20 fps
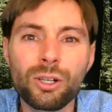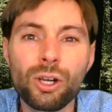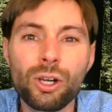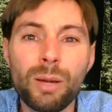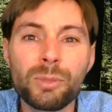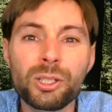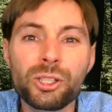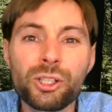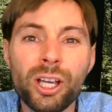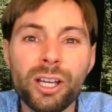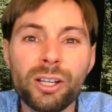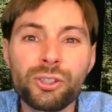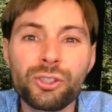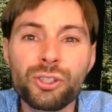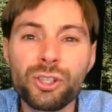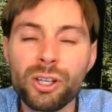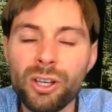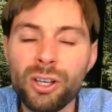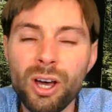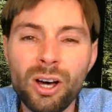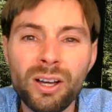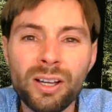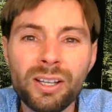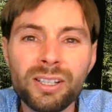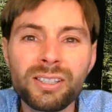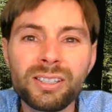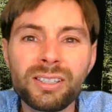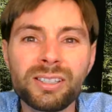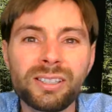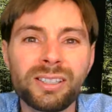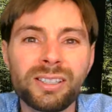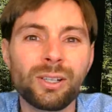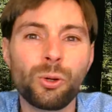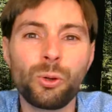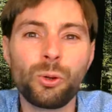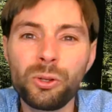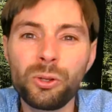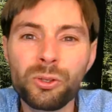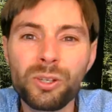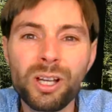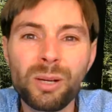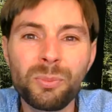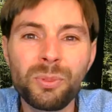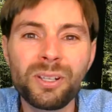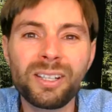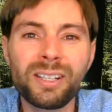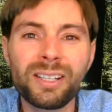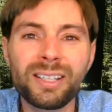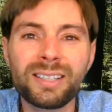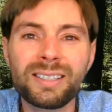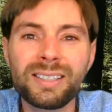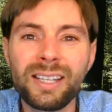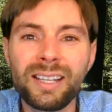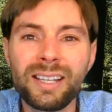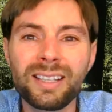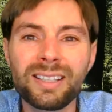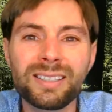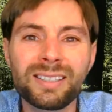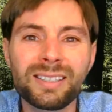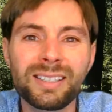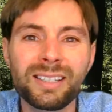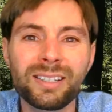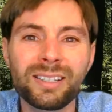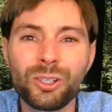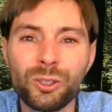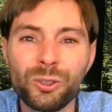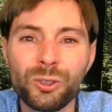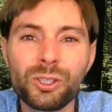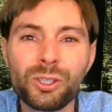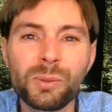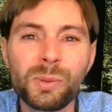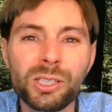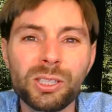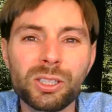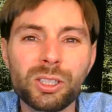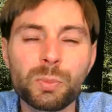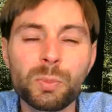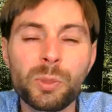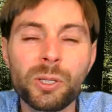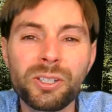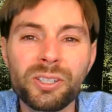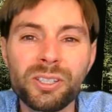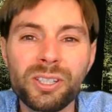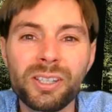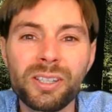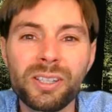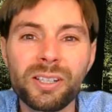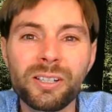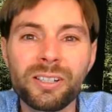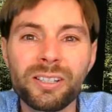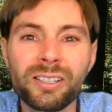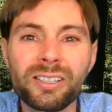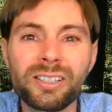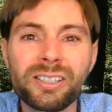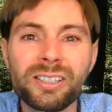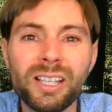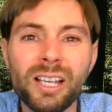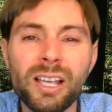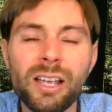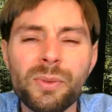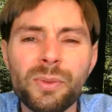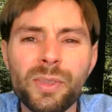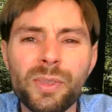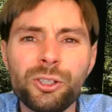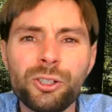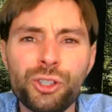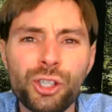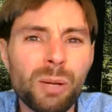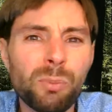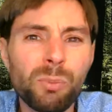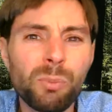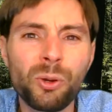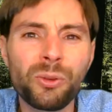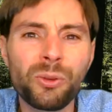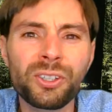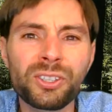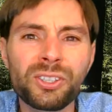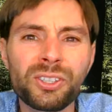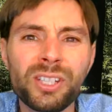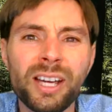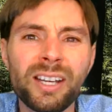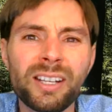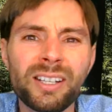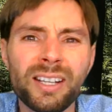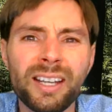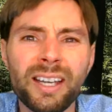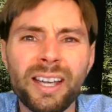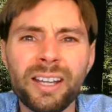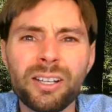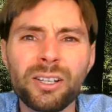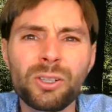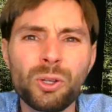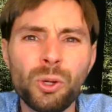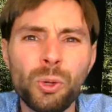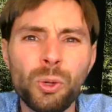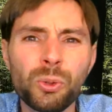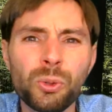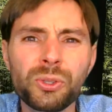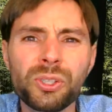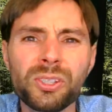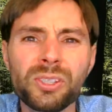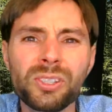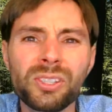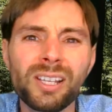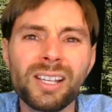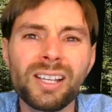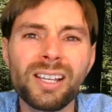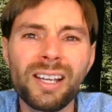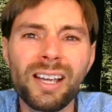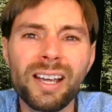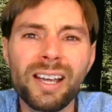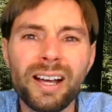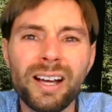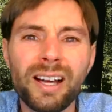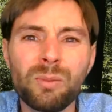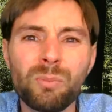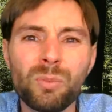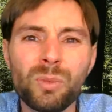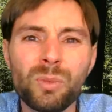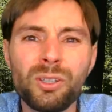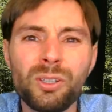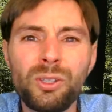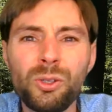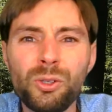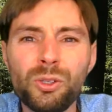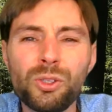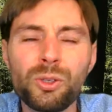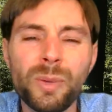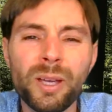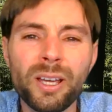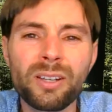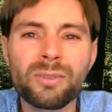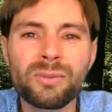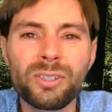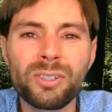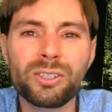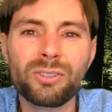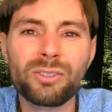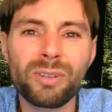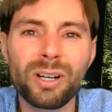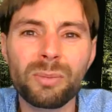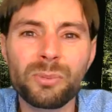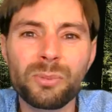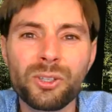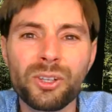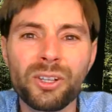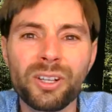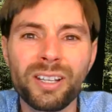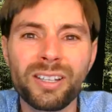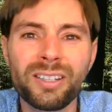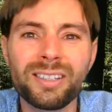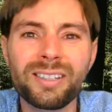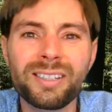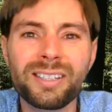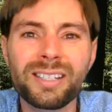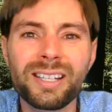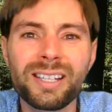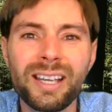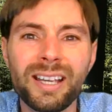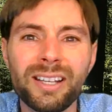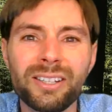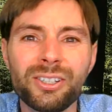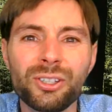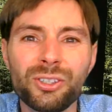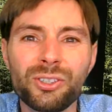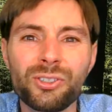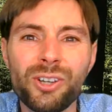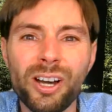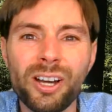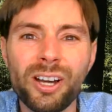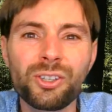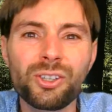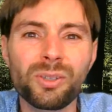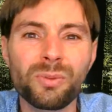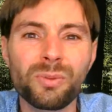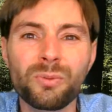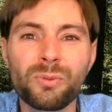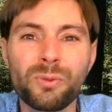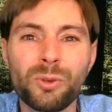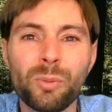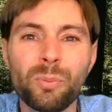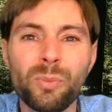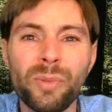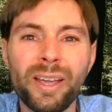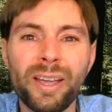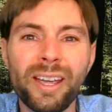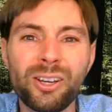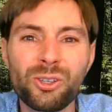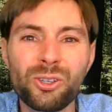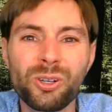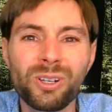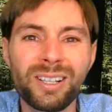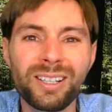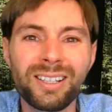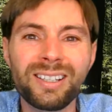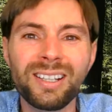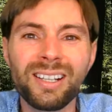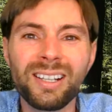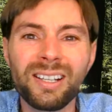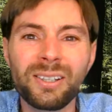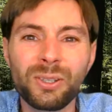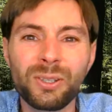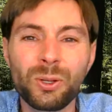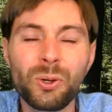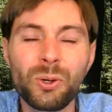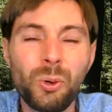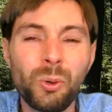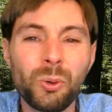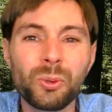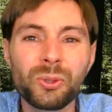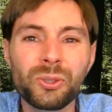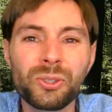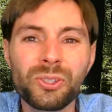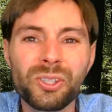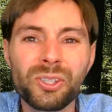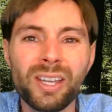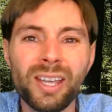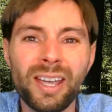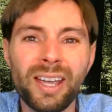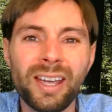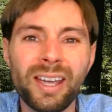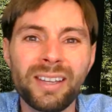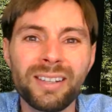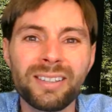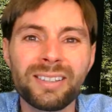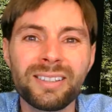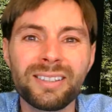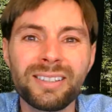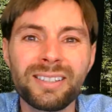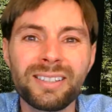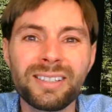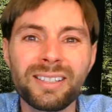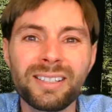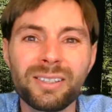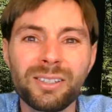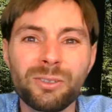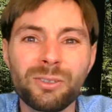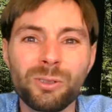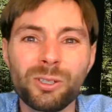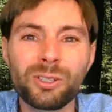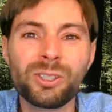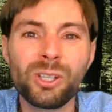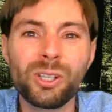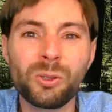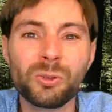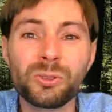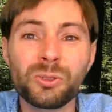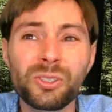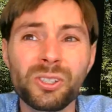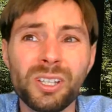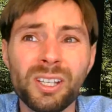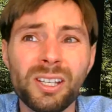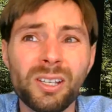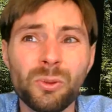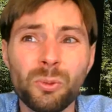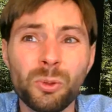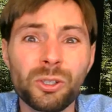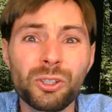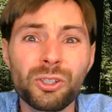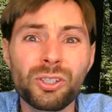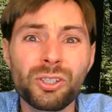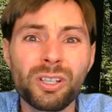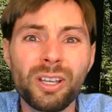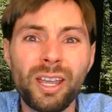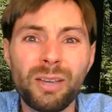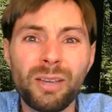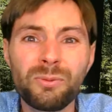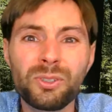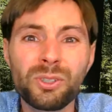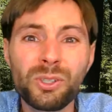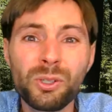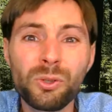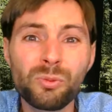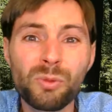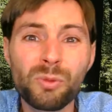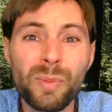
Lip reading: climate change deniers, the oil company execs, conspiracy theorists, they jump on this data, and it causes a huge amount of disruption and distraction from actually the cause and the results, which have still